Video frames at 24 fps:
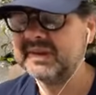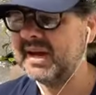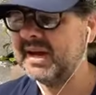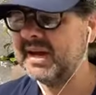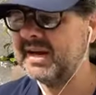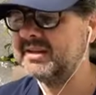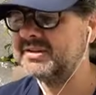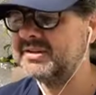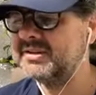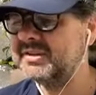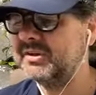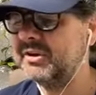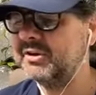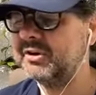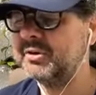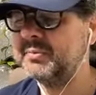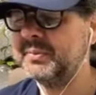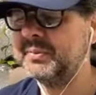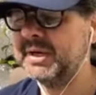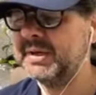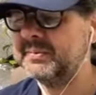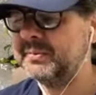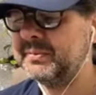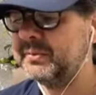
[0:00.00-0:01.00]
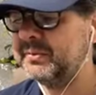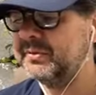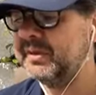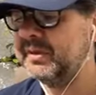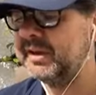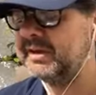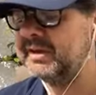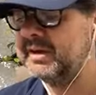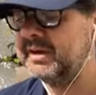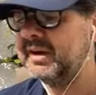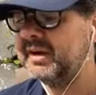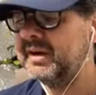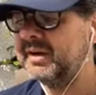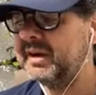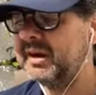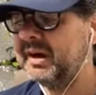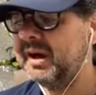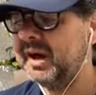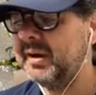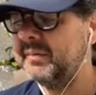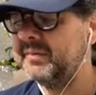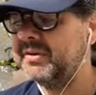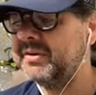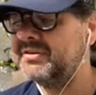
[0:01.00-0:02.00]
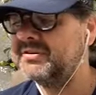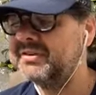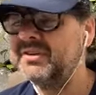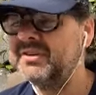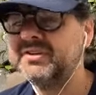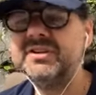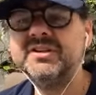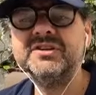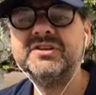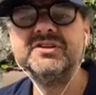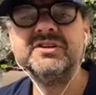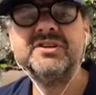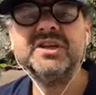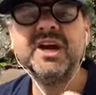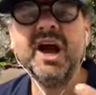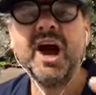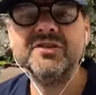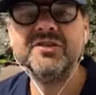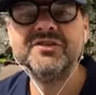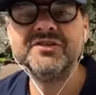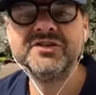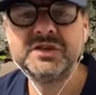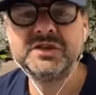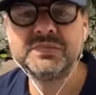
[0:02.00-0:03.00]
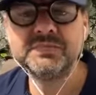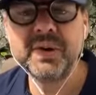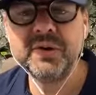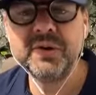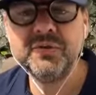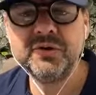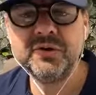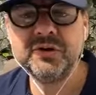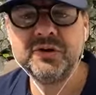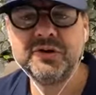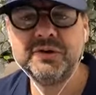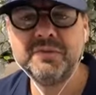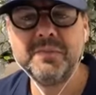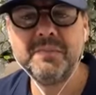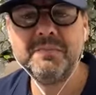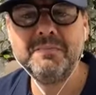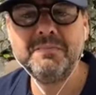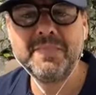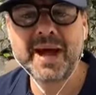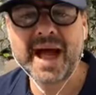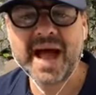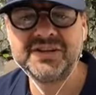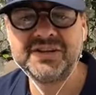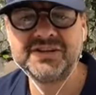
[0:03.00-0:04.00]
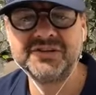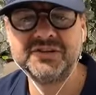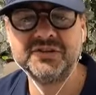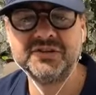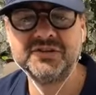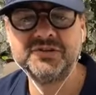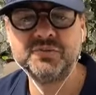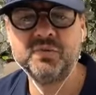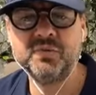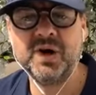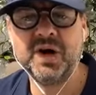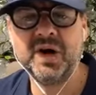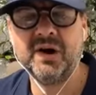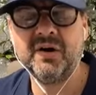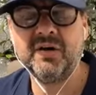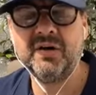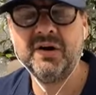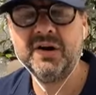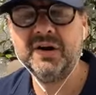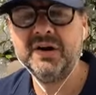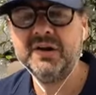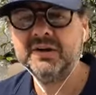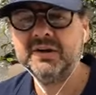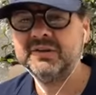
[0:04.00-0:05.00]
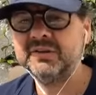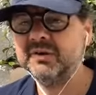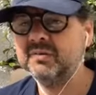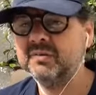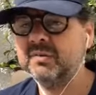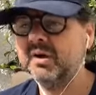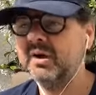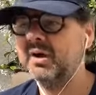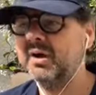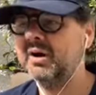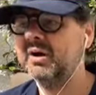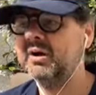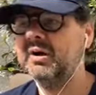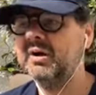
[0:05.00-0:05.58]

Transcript: and there's a lot of people that there's the unspoken mass as well. There were